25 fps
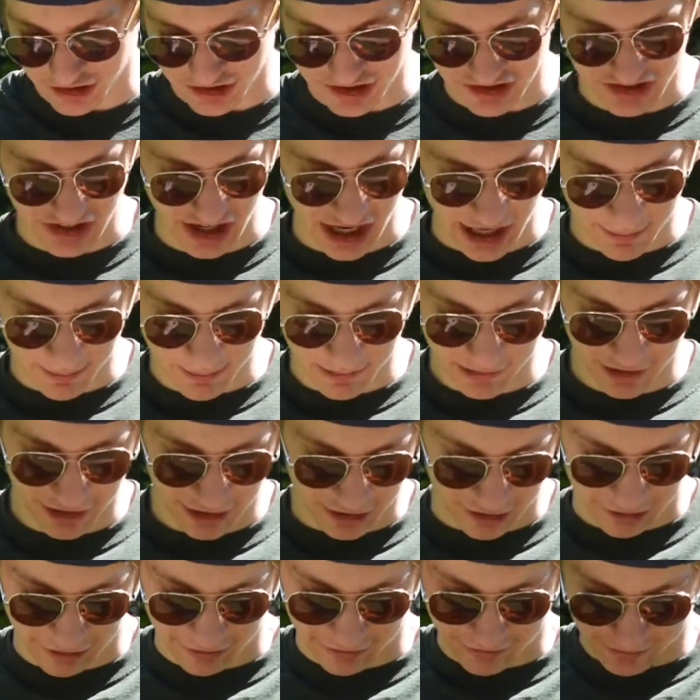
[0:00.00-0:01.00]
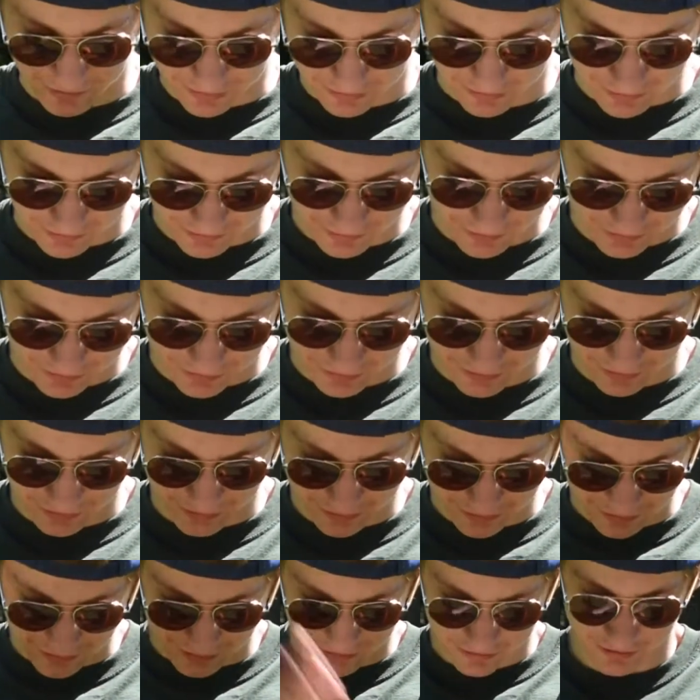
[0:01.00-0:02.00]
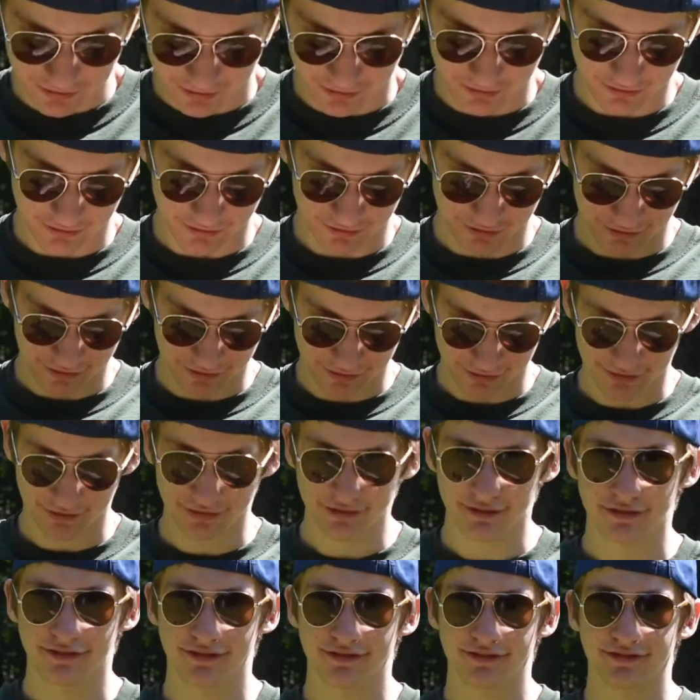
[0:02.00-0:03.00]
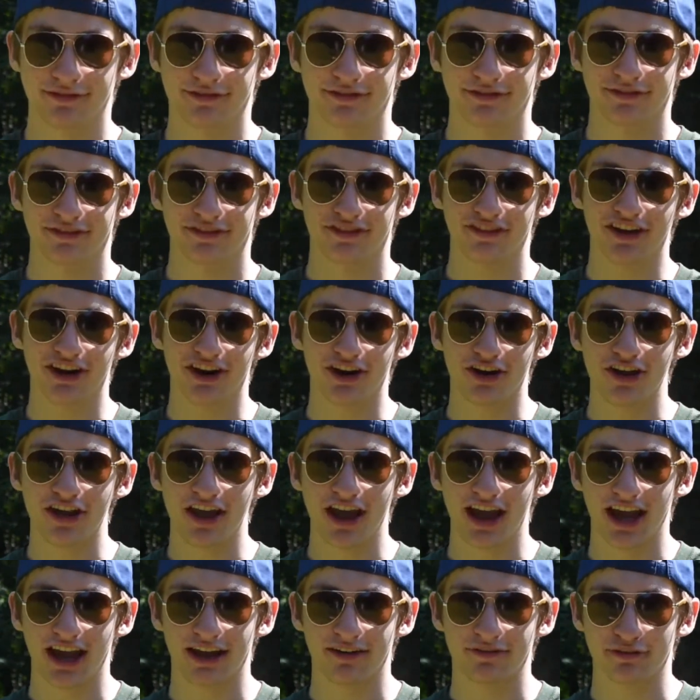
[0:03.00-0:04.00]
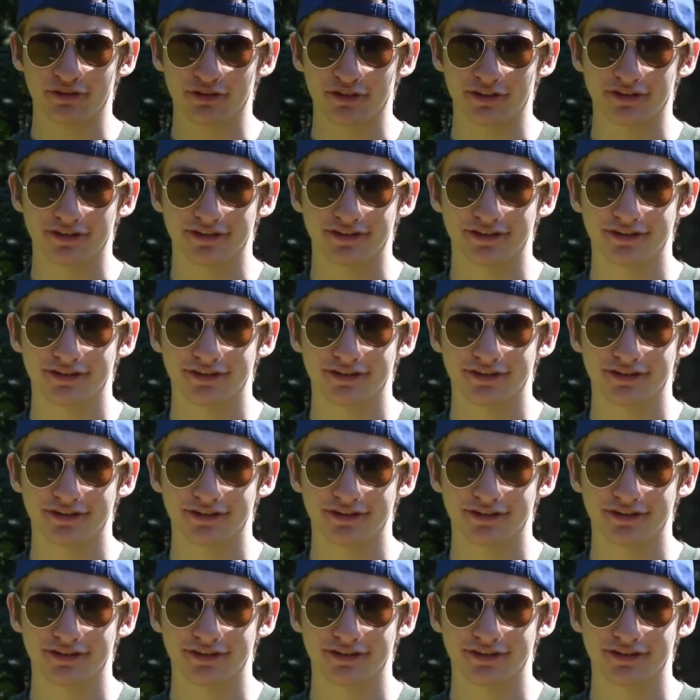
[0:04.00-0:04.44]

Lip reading: slap it on. And there you have it.